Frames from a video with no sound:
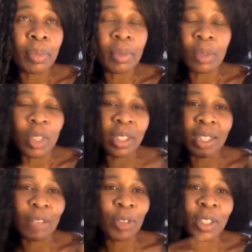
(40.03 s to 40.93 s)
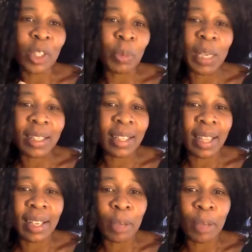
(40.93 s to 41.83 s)
Just if you could speak to
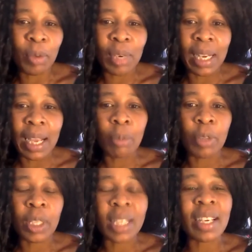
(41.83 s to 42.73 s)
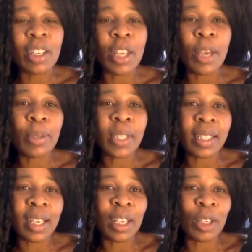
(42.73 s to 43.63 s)
that, that'll be really helpful. Because I
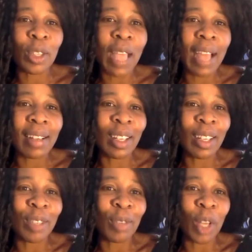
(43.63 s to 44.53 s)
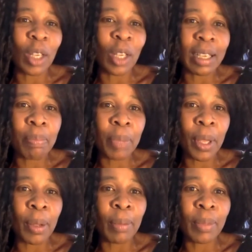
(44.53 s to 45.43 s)
noticed that you had a lot of lockdown
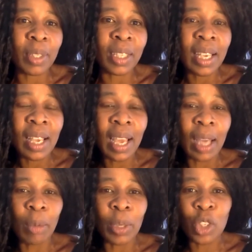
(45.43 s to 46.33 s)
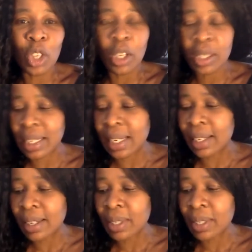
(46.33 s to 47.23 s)
poems. Mm-hmm. And with
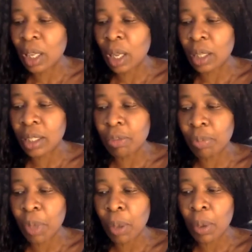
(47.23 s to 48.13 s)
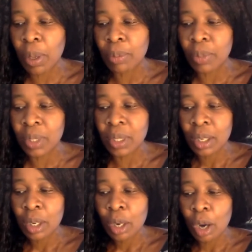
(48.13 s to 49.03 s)
Jocelyn, there was a lot of poems
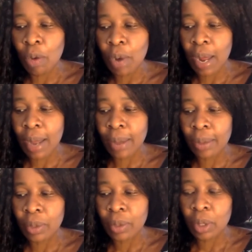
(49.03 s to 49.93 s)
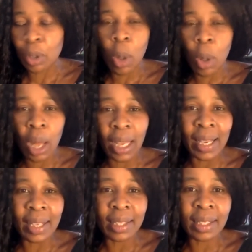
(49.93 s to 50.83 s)
around
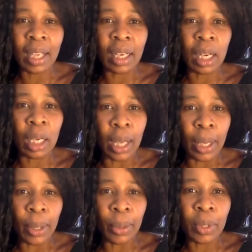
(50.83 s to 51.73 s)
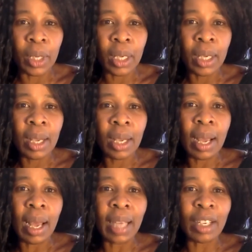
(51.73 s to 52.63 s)
quiet, alone,
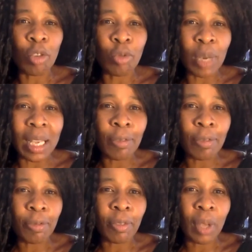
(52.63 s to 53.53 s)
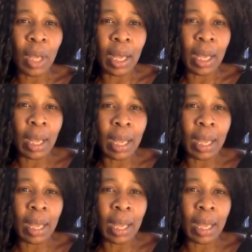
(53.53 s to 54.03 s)
and grief and